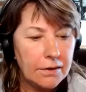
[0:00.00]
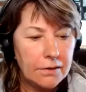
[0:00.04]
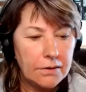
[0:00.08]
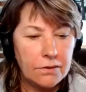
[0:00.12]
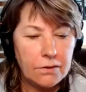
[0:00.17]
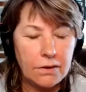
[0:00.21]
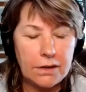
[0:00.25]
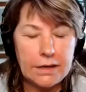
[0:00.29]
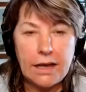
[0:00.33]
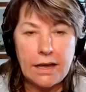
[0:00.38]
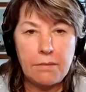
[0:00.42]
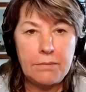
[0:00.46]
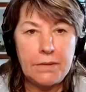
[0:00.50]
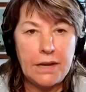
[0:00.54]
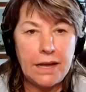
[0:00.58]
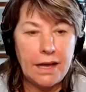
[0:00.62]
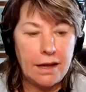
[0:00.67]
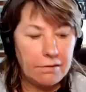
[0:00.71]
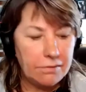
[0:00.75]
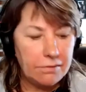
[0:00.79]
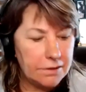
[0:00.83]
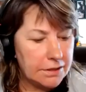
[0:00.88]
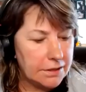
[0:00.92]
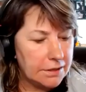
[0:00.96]
So I come
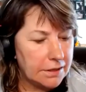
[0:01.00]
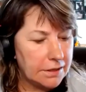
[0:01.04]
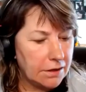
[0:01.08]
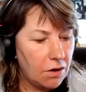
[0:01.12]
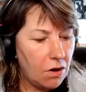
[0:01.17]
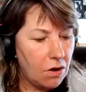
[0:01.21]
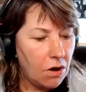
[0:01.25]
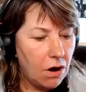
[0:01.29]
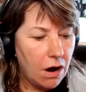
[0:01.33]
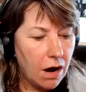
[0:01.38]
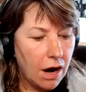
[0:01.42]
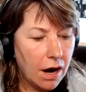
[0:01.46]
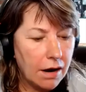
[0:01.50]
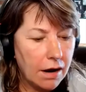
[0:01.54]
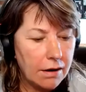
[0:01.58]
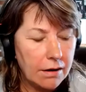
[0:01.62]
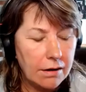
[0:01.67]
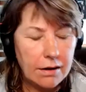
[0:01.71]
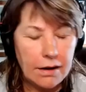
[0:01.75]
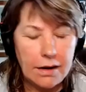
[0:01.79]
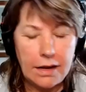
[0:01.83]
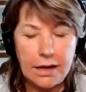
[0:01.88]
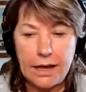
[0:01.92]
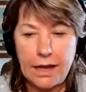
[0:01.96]
down to the
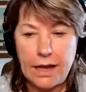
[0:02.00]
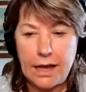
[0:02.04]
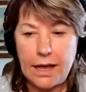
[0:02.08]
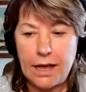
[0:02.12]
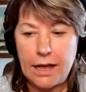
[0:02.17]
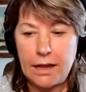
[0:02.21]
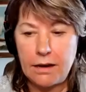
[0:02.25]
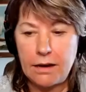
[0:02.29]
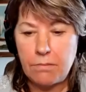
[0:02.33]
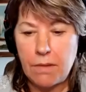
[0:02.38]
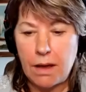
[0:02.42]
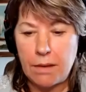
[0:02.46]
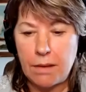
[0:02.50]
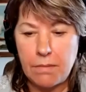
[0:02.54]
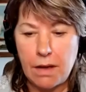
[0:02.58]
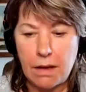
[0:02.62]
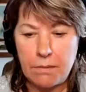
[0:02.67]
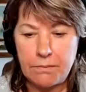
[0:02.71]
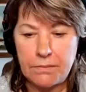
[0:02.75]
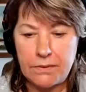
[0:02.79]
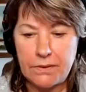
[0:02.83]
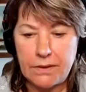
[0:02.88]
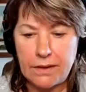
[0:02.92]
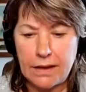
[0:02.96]
car, and my
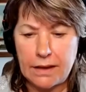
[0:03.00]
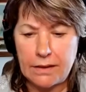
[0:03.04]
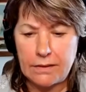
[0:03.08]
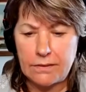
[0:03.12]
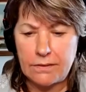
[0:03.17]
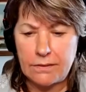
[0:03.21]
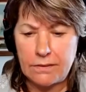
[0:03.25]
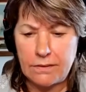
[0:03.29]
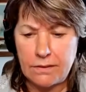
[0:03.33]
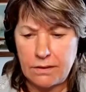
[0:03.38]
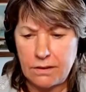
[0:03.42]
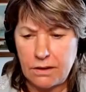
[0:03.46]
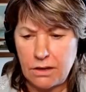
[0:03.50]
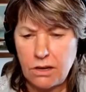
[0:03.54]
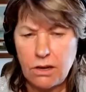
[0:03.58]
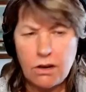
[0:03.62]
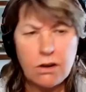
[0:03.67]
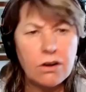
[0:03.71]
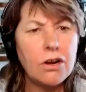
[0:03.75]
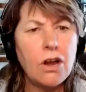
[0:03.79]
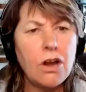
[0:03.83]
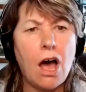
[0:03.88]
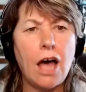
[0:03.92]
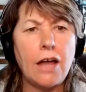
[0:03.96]
mom says,
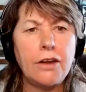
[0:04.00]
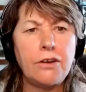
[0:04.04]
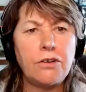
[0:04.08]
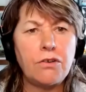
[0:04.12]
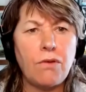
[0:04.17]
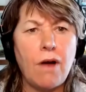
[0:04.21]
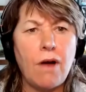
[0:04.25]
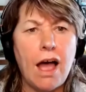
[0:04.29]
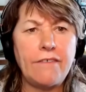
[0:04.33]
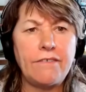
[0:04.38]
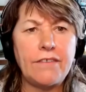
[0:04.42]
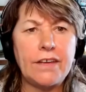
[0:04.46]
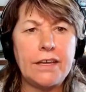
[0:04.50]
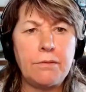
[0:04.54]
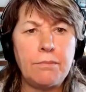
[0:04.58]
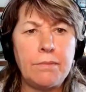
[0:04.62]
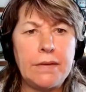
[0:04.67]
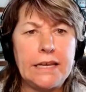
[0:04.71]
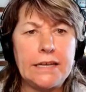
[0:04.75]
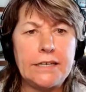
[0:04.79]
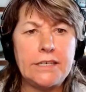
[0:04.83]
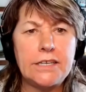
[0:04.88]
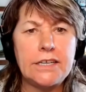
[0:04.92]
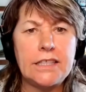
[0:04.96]
"You're not driving
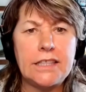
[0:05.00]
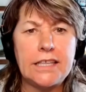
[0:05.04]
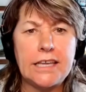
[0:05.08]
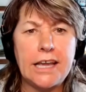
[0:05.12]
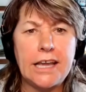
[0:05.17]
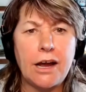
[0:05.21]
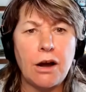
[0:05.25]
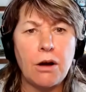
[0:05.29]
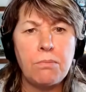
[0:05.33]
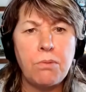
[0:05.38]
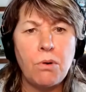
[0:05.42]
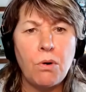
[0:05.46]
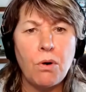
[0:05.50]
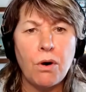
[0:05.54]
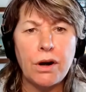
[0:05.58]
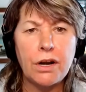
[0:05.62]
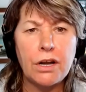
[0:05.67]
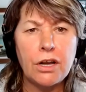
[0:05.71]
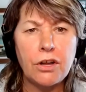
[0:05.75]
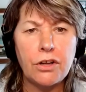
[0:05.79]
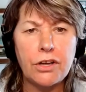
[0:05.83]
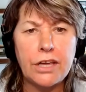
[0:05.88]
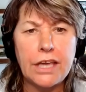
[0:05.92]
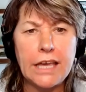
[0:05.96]
me to the
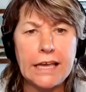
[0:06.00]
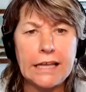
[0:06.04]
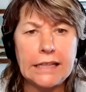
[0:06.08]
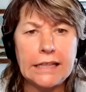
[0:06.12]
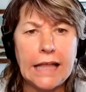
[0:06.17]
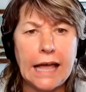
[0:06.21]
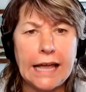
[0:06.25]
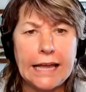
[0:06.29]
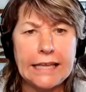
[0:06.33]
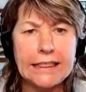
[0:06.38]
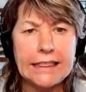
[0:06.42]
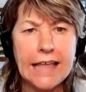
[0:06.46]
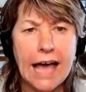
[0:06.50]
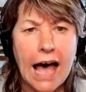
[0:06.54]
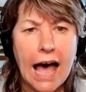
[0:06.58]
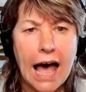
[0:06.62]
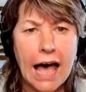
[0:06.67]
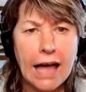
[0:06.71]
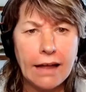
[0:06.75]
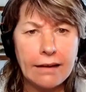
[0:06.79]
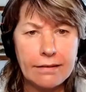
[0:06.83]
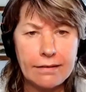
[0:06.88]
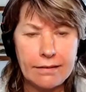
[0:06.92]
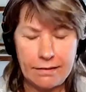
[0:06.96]
airport looking like
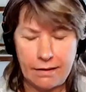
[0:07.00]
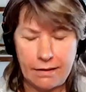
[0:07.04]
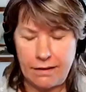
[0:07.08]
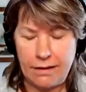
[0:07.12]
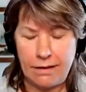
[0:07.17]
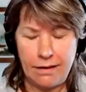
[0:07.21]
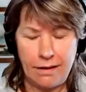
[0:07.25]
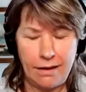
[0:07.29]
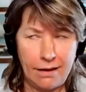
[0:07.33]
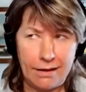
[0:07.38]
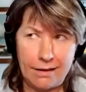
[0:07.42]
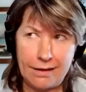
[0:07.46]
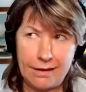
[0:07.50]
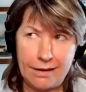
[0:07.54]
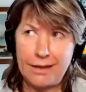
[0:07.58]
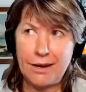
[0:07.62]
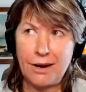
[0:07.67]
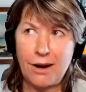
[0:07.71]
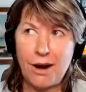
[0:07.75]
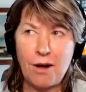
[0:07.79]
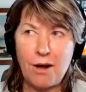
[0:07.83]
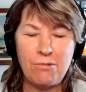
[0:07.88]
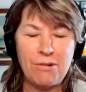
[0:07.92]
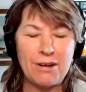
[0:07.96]
that."
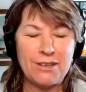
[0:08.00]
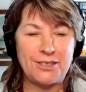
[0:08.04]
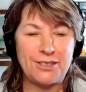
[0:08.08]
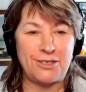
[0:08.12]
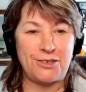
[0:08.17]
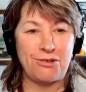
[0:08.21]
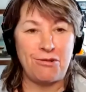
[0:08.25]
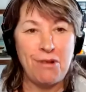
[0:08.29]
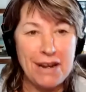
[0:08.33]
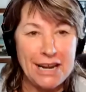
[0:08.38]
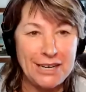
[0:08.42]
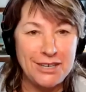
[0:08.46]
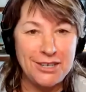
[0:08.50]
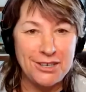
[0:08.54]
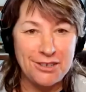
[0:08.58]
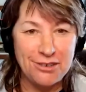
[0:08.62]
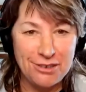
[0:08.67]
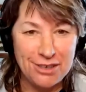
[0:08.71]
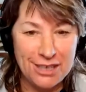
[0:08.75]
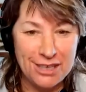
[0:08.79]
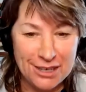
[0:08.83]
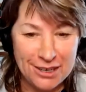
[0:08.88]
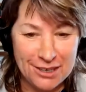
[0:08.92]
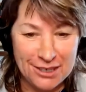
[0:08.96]
Here I was, 22
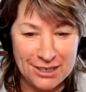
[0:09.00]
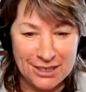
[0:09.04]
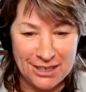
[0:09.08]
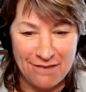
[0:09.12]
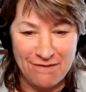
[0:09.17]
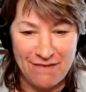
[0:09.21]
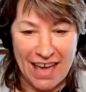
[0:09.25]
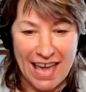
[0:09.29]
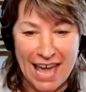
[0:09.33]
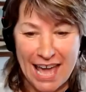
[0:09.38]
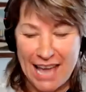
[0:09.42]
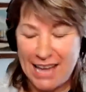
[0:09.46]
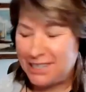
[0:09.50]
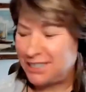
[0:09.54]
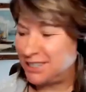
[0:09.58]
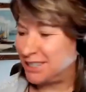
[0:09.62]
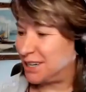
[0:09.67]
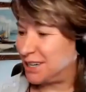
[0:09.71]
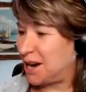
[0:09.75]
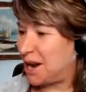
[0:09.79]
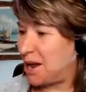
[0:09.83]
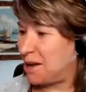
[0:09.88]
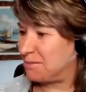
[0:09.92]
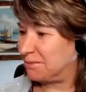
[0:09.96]
years of age,
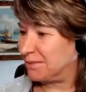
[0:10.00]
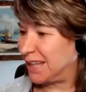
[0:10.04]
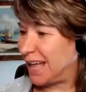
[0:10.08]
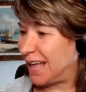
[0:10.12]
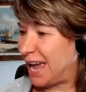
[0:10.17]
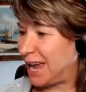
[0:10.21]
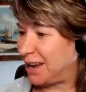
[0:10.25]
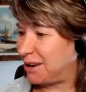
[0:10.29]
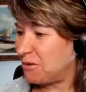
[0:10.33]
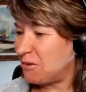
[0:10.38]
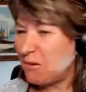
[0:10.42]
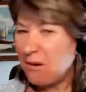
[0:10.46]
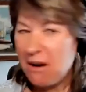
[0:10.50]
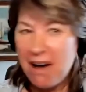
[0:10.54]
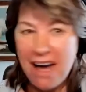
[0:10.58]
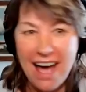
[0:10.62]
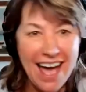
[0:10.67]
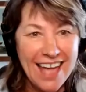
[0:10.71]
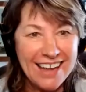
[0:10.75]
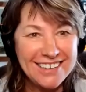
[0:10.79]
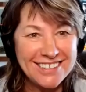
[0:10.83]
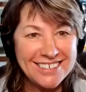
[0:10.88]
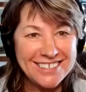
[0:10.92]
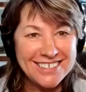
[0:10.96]
and I'm like,
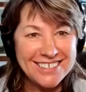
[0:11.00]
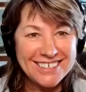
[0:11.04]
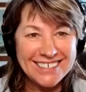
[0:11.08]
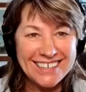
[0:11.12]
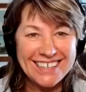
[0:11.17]
what?